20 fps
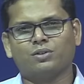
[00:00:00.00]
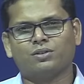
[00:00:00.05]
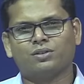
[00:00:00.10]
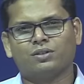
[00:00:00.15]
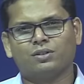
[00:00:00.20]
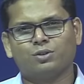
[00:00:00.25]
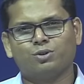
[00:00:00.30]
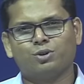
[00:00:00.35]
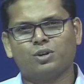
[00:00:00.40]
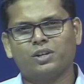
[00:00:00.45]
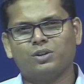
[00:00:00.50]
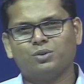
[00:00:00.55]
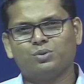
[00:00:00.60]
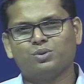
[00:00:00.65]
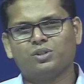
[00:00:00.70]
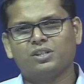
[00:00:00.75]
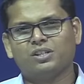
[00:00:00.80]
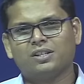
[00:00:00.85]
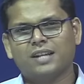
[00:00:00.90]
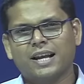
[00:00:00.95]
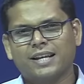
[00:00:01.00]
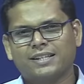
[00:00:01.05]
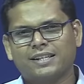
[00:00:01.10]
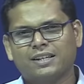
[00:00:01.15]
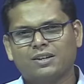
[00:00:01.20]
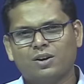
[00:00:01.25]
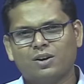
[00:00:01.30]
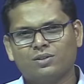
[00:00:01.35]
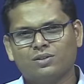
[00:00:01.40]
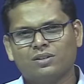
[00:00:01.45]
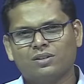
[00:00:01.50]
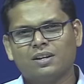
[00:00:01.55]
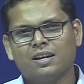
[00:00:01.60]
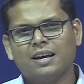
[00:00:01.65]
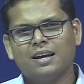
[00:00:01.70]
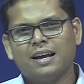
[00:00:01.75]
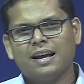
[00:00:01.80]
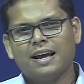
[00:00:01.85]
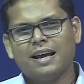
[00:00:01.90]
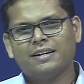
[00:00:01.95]
So you can use these lexicons,
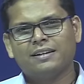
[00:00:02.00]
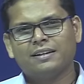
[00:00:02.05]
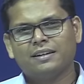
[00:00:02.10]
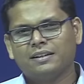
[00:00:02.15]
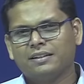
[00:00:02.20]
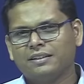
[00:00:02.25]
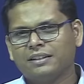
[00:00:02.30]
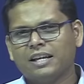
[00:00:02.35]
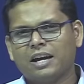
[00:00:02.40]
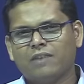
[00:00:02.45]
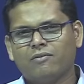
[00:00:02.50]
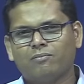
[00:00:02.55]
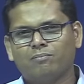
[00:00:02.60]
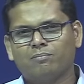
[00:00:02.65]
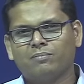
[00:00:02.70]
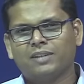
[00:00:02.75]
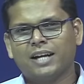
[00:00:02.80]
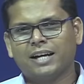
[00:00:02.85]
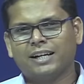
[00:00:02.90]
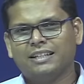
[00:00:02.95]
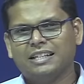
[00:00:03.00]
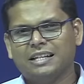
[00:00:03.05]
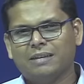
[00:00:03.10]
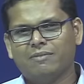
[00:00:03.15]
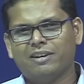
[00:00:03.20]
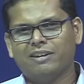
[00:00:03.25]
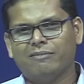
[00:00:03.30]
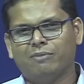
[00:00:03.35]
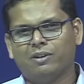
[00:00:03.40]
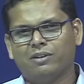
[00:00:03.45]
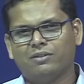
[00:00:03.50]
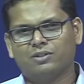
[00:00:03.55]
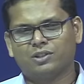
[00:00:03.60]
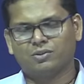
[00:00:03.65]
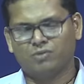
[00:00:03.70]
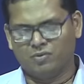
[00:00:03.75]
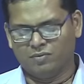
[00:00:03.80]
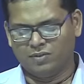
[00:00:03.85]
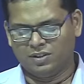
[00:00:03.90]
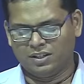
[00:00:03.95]
and they are readily available. So
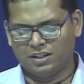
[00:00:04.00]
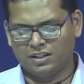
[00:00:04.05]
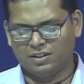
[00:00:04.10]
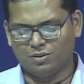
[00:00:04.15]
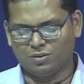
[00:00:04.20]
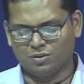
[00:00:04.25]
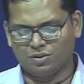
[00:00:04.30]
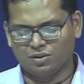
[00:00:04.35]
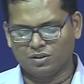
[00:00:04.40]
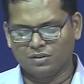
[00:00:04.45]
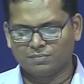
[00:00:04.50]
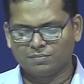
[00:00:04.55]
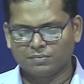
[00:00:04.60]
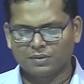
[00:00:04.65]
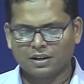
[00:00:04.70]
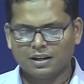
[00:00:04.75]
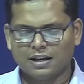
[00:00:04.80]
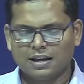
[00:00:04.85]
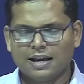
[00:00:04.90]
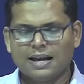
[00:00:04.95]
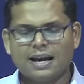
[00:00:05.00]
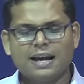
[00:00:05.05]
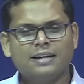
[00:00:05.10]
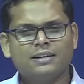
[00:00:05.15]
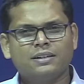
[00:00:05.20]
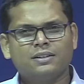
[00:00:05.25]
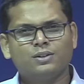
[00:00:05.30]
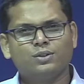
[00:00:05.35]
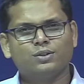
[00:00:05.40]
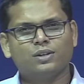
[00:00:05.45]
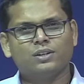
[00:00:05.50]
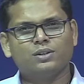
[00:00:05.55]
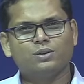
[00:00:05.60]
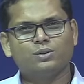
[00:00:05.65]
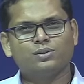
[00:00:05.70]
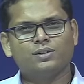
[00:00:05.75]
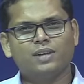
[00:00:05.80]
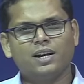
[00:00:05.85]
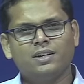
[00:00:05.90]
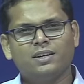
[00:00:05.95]
we will see those, and you can
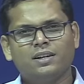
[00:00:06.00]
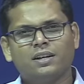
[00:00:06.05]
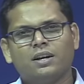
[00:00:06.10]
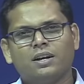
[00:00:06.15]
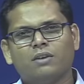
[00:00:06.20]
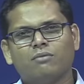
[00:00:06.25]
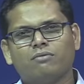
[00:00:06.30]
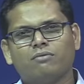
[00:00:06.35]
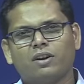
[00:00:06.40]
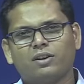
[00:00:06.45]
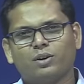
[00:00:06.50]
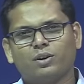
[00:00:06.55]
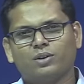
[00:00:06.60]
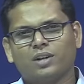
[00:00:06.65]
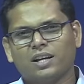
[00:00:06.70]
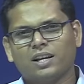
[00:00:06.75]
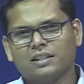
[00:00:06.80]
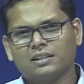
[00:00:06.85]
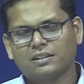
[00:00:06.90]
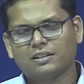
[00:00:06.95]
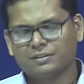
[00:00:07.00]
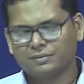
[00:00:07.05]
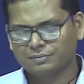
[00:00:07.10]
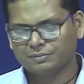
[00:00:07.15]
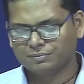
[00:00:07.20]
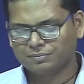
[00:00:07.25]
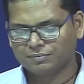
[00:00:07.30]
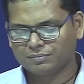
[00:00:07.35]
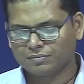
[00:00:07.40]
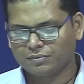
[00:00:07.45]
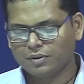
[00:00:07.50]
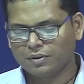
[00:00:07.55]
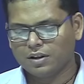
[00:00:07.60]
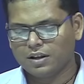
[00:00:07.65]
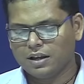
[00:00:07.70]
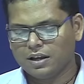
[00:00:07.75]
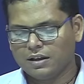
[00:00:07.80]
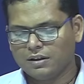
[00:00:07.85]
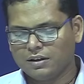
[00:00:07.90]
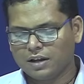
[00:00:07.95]
use that for your task.
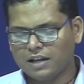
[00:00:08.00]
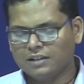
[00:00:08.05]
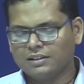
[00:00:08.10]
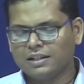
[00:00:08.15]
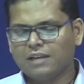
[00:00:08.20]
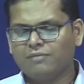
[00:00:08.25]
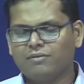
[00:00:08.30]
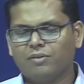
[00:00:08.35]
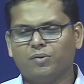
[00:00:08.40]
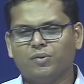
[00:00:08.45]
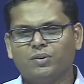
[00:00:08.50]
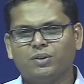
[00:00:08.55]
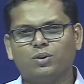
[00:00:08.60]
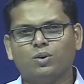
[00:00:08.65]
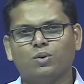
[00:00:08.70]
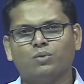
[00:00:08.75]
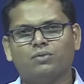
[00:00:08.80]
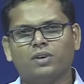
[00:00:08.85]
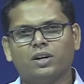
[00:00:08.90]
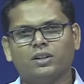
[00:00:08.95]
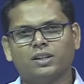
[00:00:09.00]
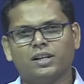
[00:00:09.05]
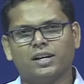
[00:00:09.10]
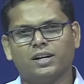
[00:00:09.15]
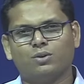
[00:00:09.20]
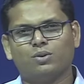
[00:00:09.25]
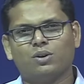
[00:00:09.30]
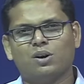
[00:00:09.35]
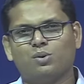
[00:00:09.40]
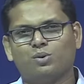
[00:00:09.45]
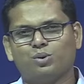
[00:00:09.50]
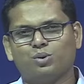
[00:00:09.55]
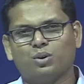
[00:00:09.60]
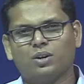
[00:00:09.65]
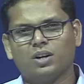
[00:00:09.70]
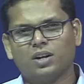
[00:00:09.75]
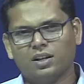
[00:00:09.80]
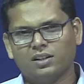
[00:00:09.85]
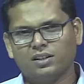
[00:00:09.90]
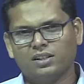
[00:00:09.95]
And then we will go further into how do you
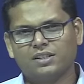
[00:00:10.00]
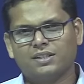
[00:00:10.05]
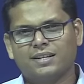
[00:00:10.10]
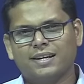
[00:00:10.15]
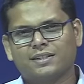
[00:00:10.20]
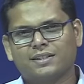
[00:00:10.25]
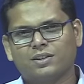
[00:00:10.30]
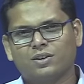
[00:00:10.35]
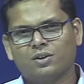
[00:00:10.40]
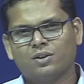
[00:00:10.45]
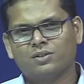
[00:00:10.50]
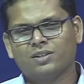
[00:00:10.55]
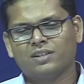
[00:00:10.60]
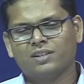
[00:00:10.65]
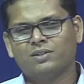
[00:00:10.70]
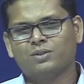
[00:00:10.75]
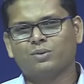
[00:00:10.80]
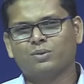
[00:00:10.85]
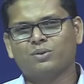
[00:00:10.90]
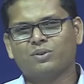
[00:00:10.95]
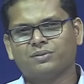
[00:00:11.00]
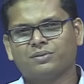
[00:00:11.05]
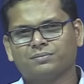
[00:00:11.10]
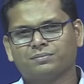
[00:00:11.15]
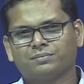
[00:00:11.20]
learn these lexicons and so on.